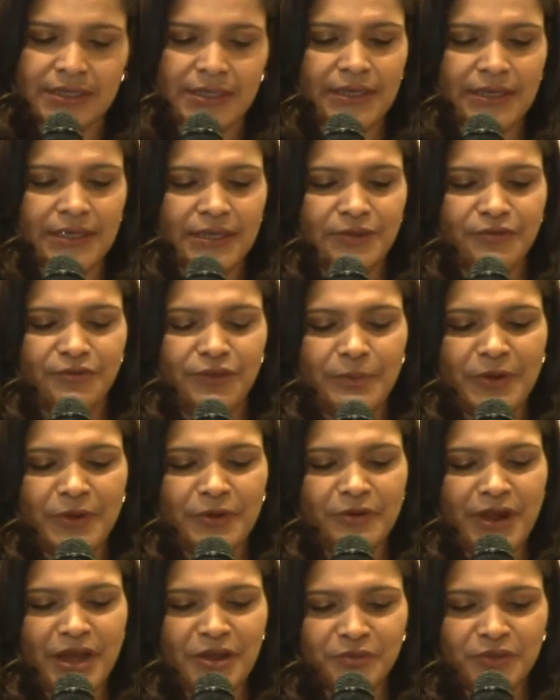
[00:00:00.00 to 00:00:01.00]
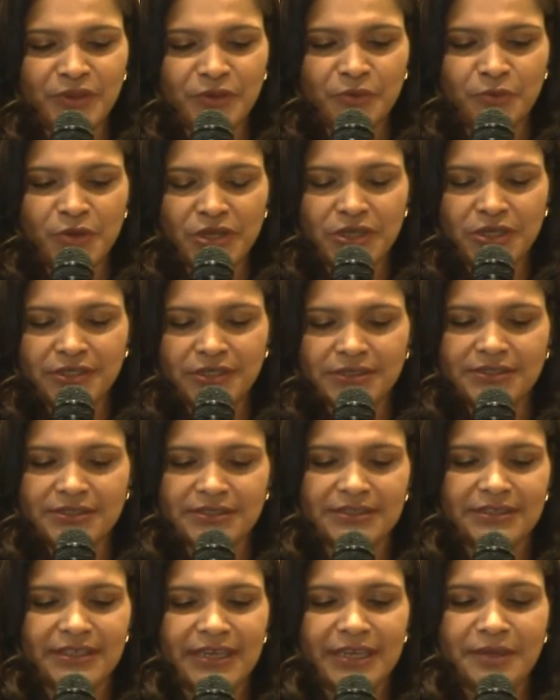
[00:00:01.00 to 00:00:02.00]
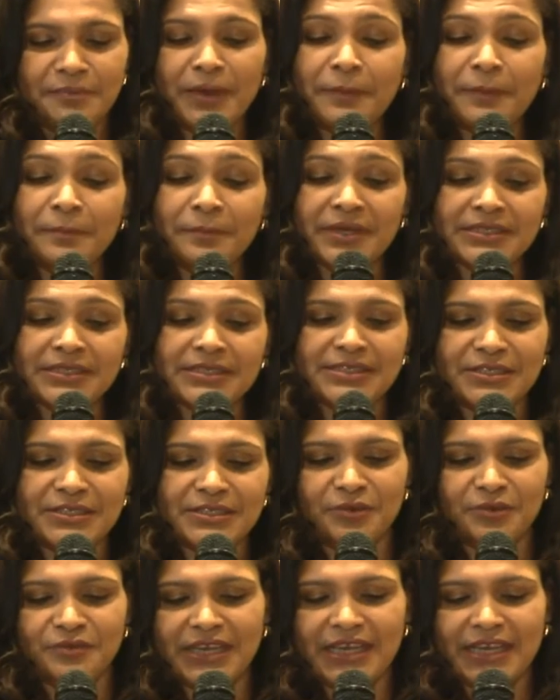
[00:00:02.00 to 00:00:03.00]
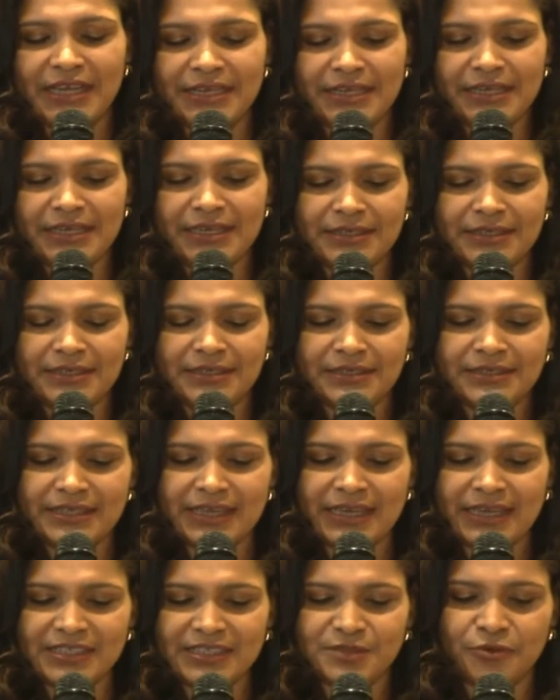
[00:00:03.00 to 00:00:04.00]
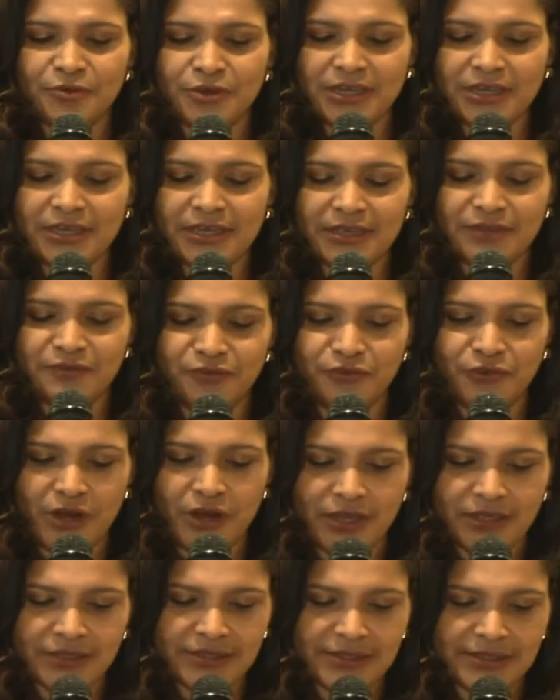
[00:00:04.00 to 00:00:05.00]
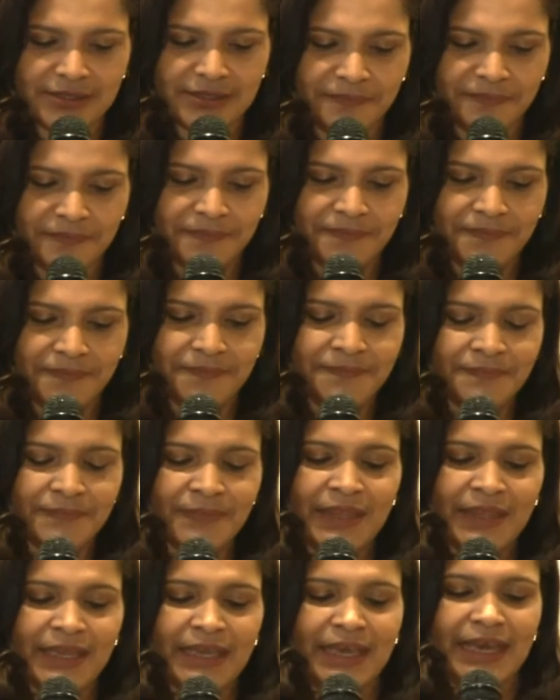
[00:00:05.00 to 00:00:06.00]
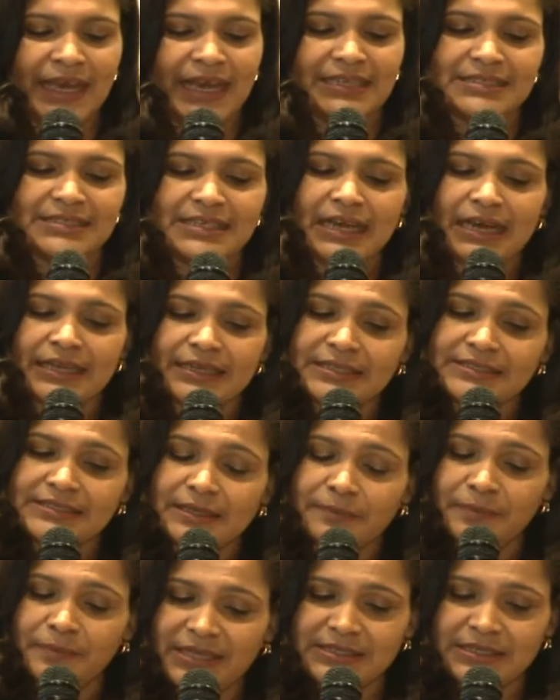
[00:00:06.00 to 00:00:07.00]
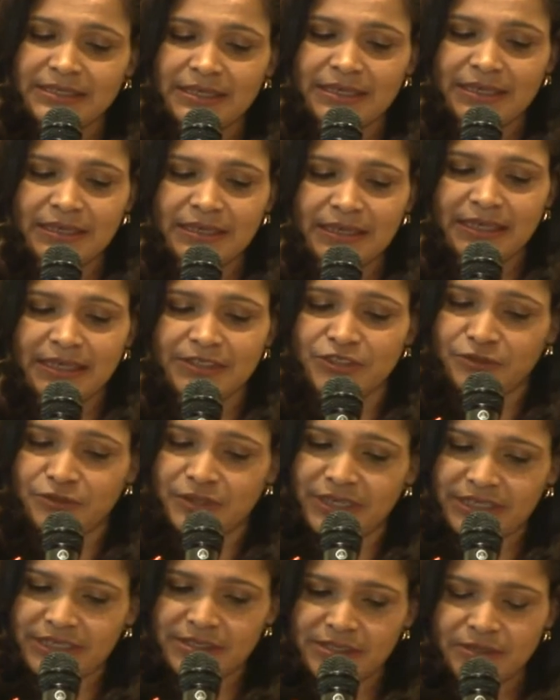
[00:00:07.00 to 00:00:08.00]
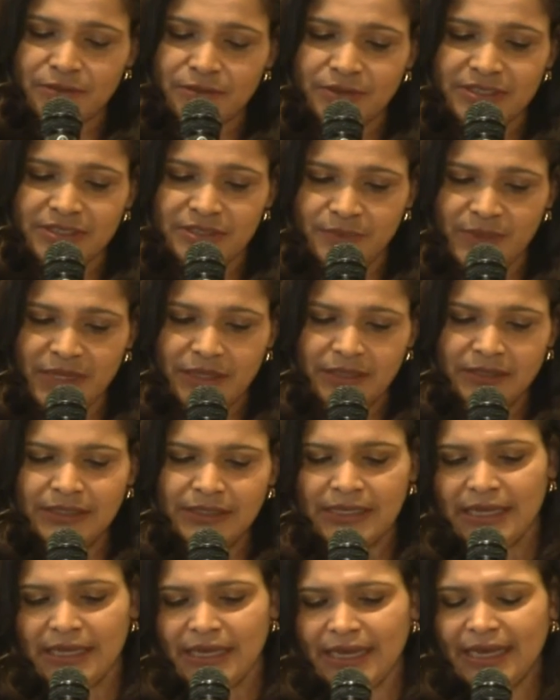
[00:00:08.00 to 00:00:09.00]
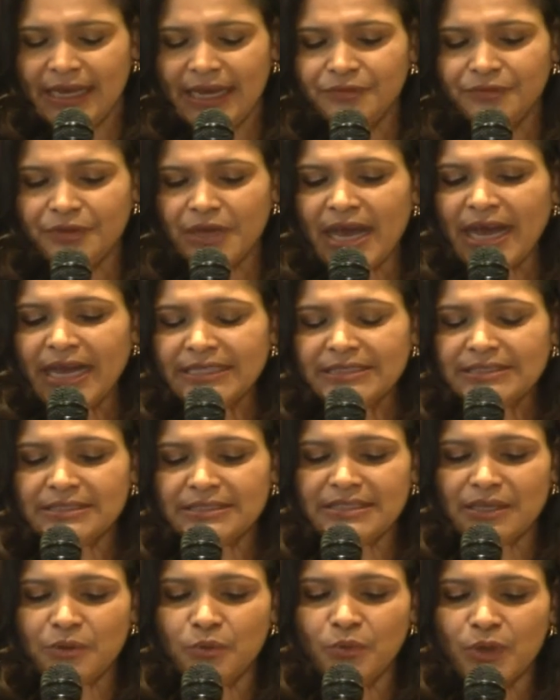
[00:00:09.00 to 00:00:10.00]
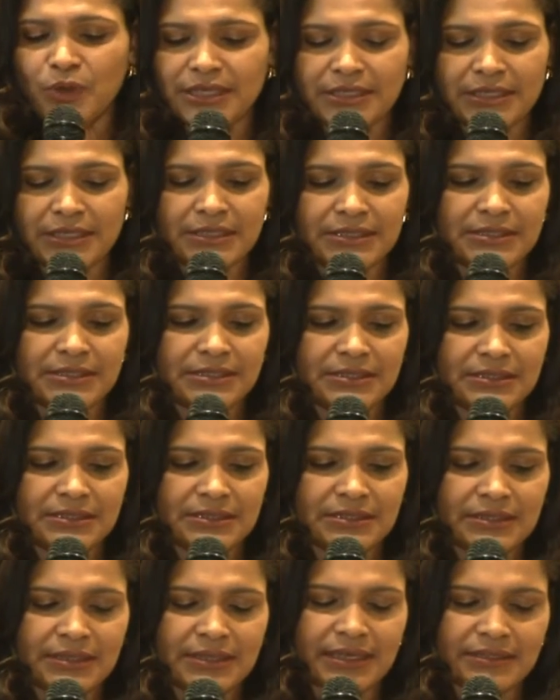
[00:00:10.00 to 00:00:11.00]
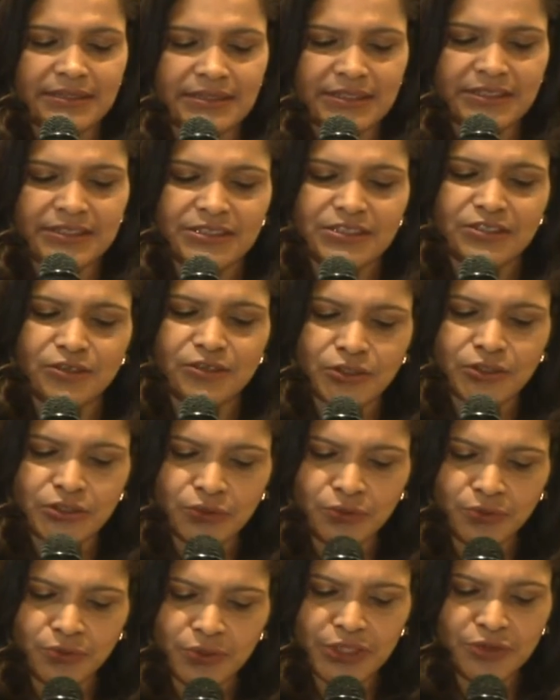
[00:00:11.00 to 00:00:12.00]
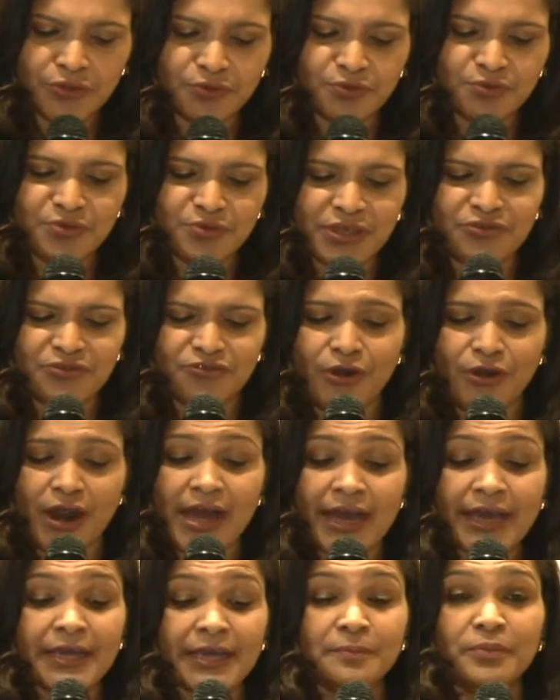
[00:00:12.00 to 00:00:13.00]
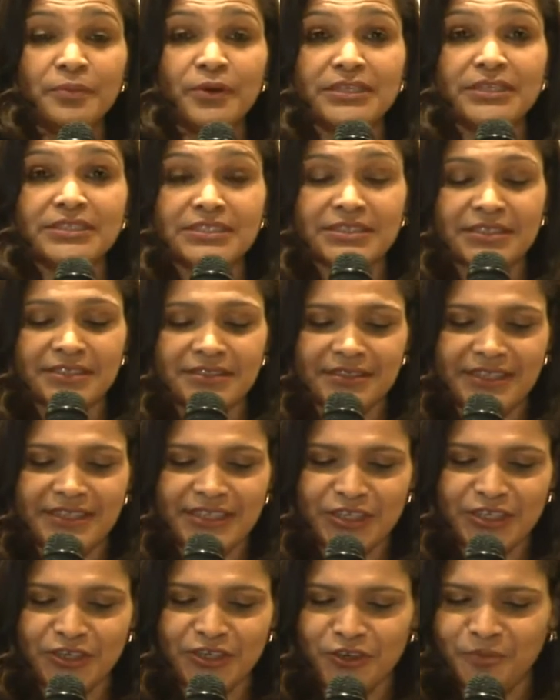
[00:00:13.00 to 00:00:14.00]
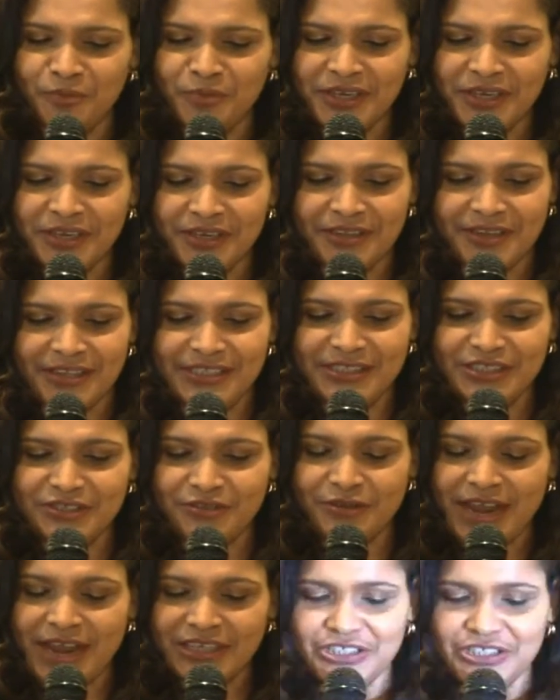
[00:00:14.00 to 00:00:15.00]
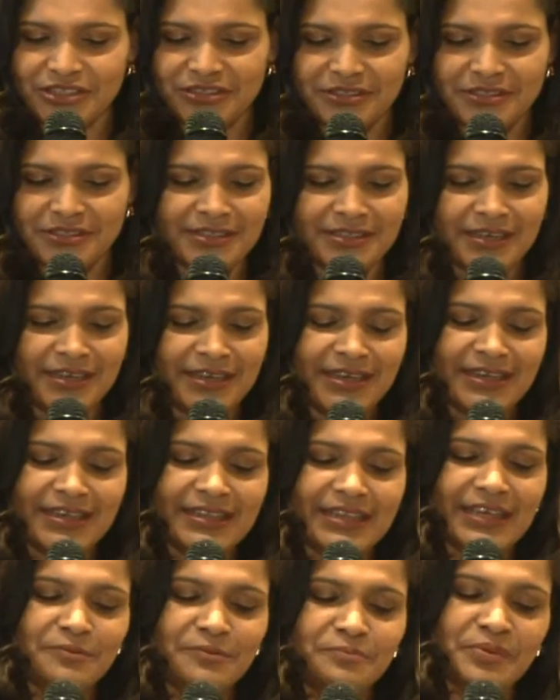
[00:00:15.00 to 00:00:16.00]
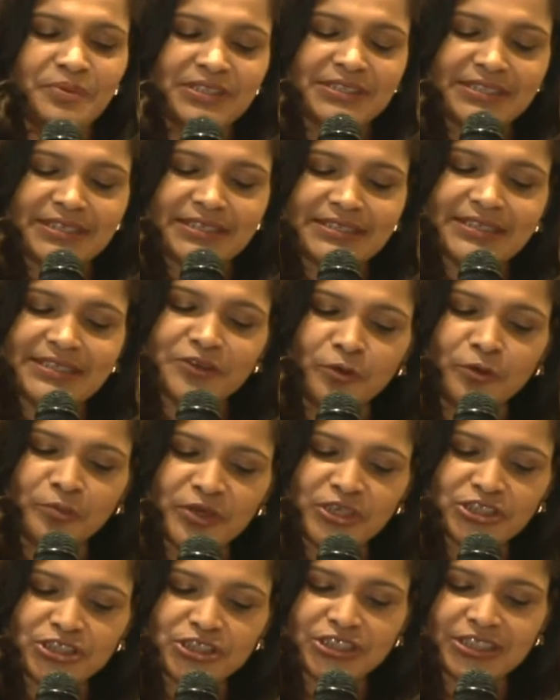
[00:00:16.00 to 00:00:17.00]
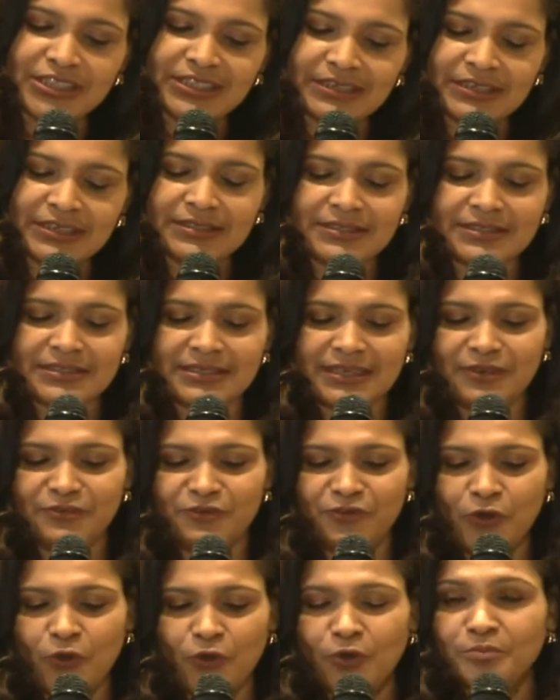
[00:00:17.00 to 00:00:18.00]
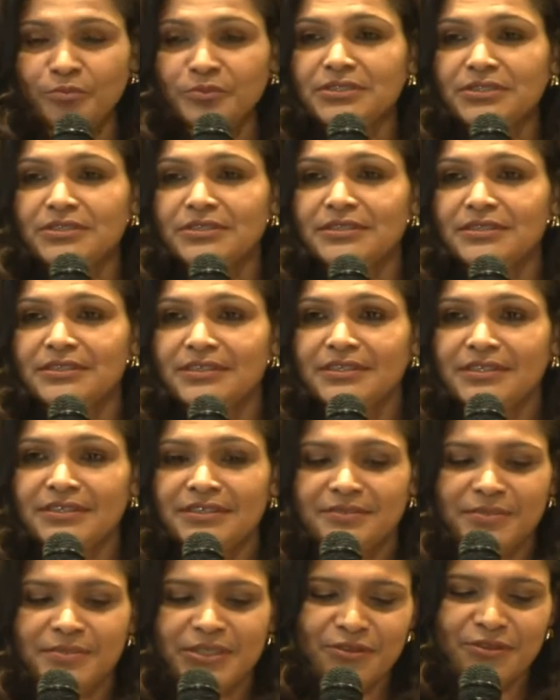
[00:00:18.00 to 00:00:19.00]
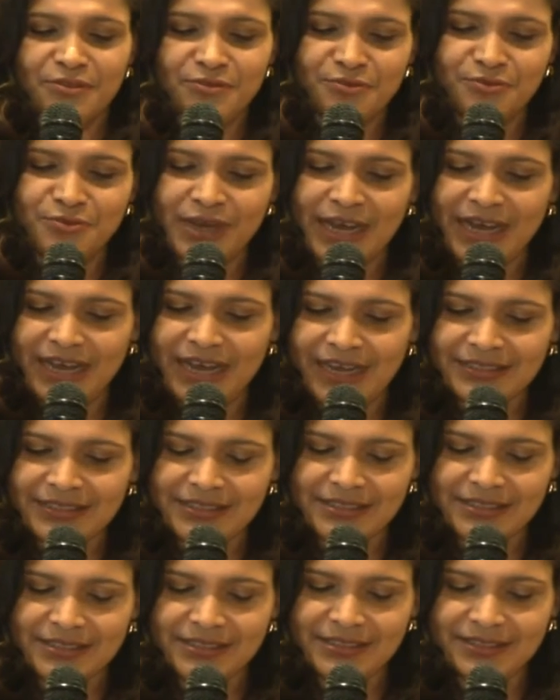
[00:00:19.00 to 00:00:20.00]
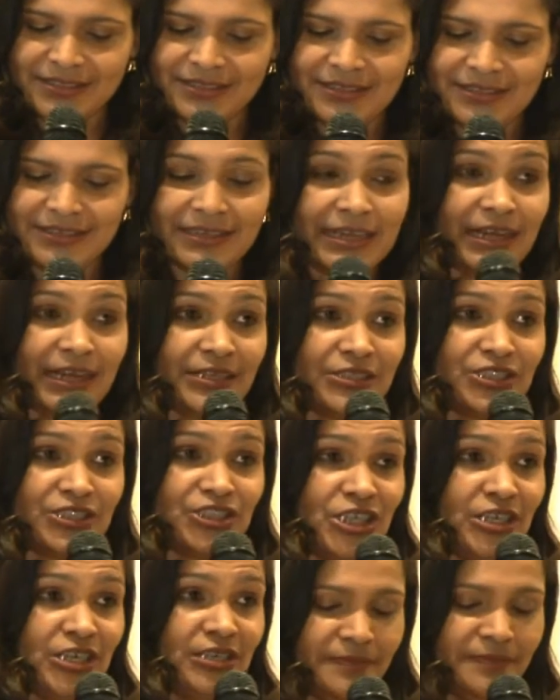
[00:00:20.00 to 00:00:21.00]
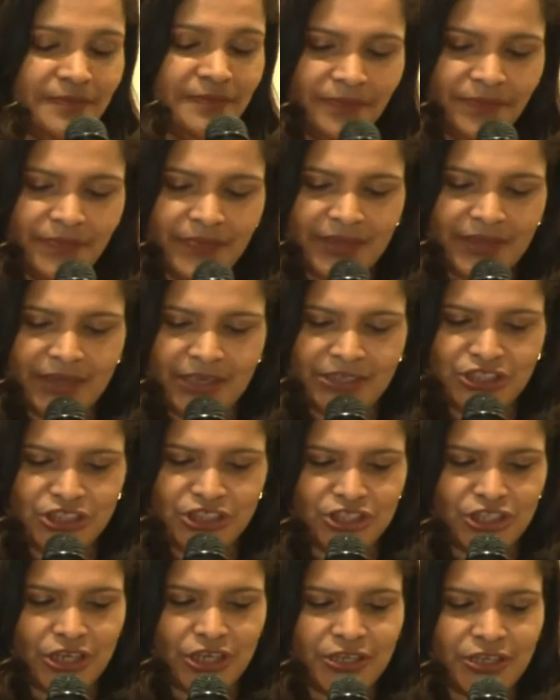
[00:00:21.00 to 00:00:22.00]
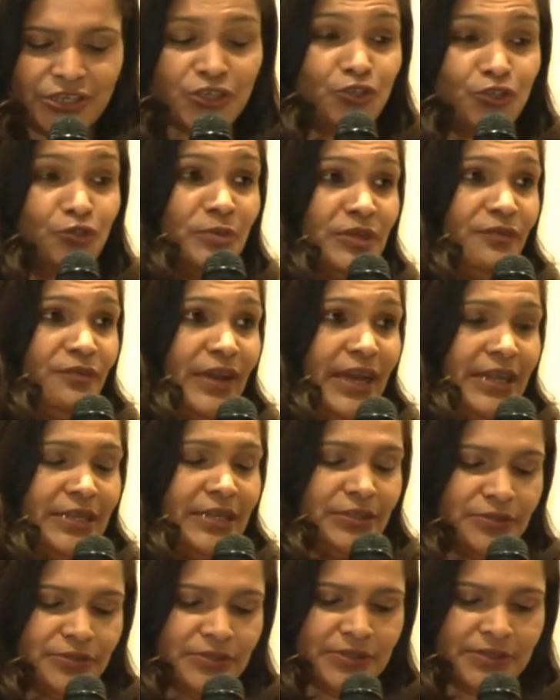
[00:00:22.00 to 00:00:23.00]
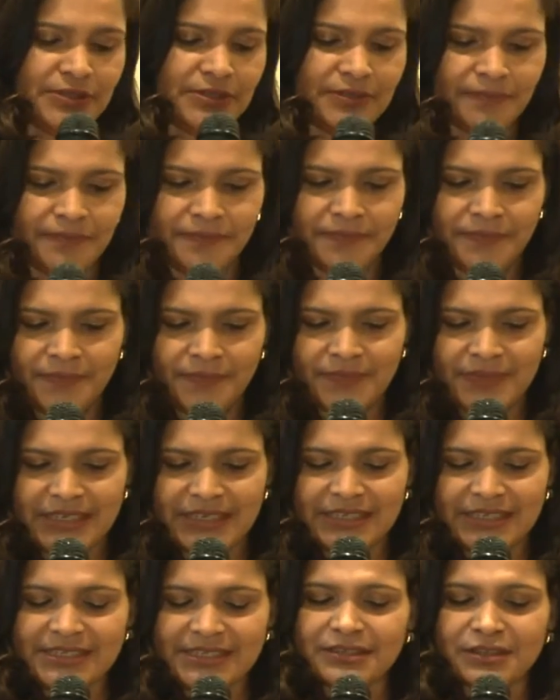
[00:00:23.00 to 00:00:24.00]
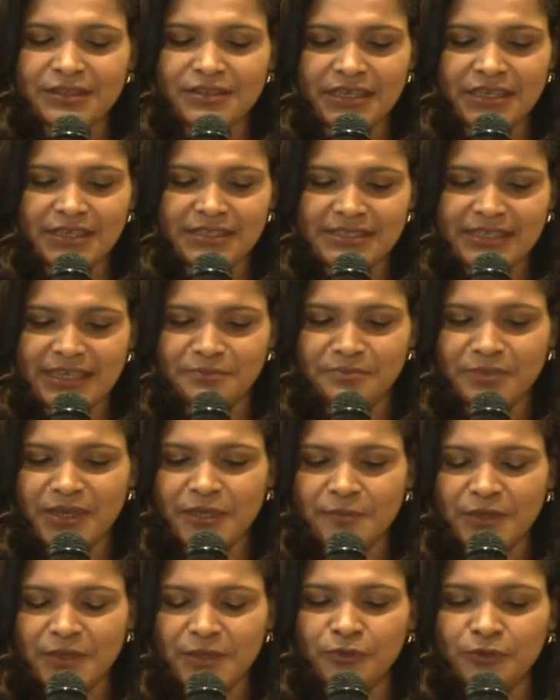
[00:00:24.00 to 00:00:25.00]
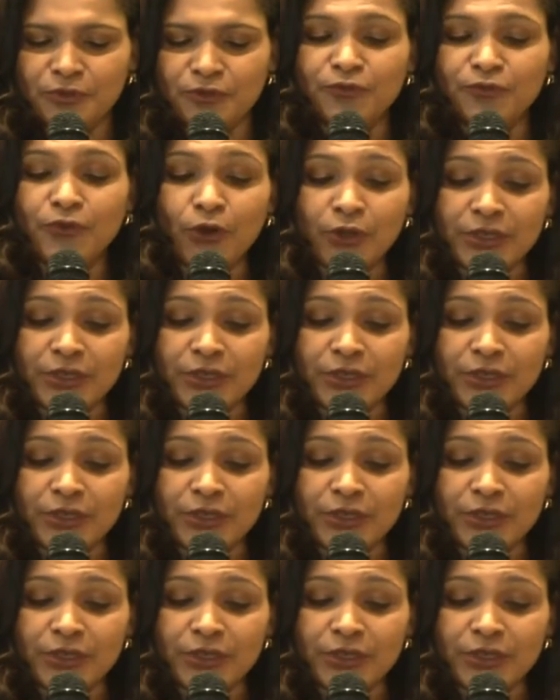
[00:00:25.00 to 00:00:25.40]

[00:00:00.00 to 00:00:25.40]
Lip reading: from around the world, and members of the Ghanaian diaspora in France. As Ghana's ambassador at UNESCO as well, I have a heightened awareness that it is not only through the dry political and economic interactions that business and commercial links are formed, but through art, culture, and shared human values. These are the things that make people fall in